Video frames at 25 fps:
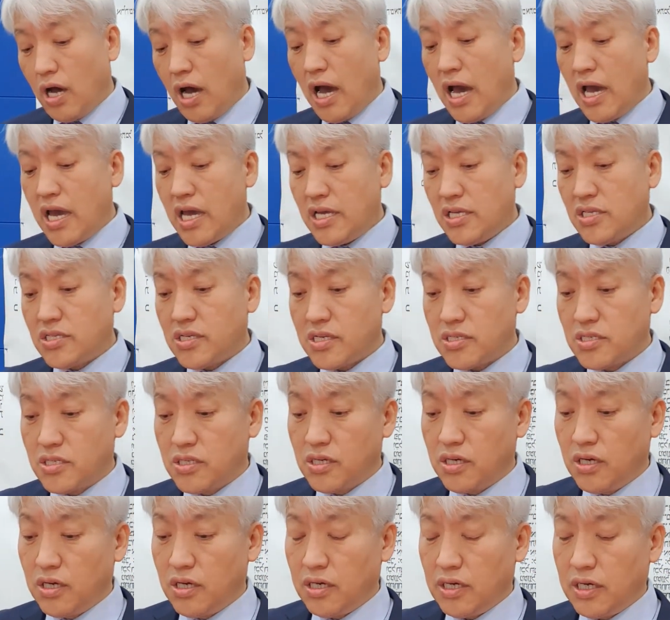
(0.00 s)
I just
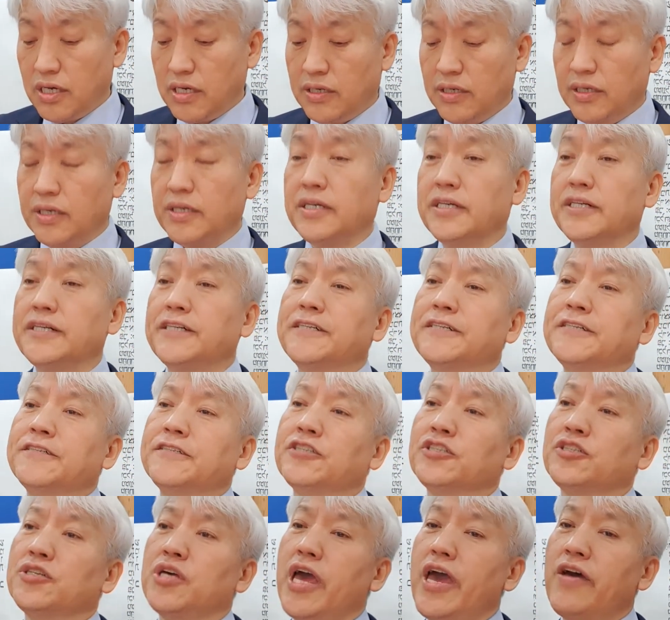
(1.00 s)

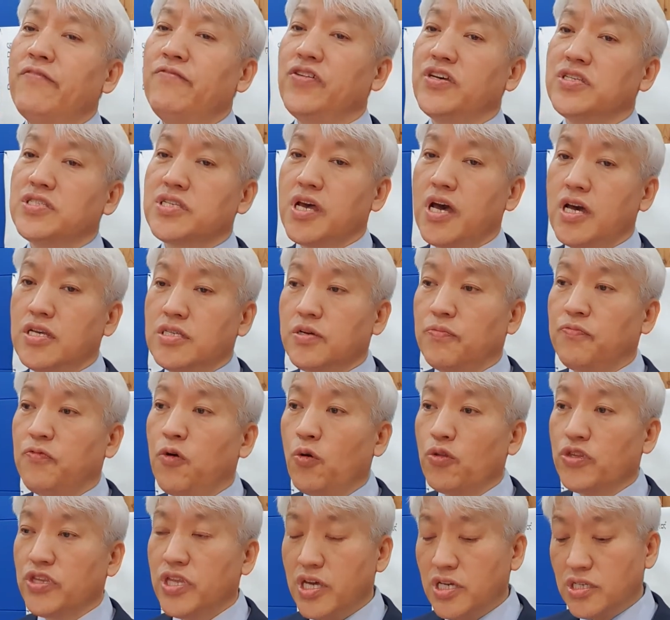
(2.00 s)
emphasize
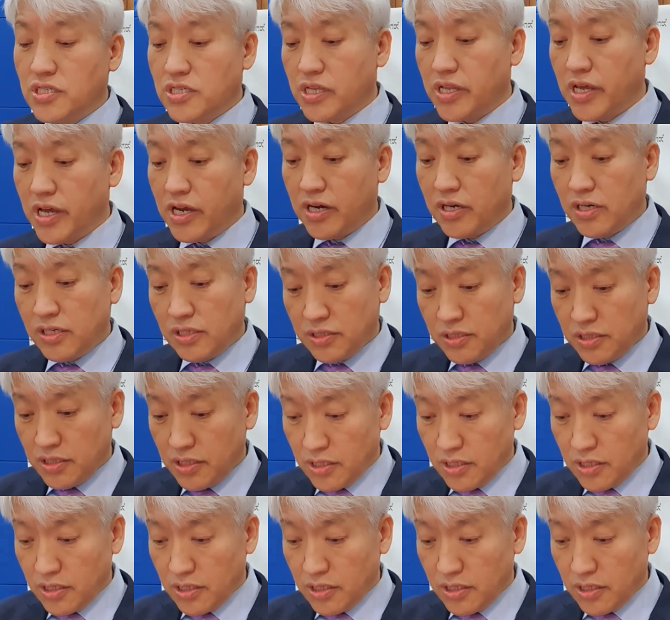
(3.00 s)
four things there.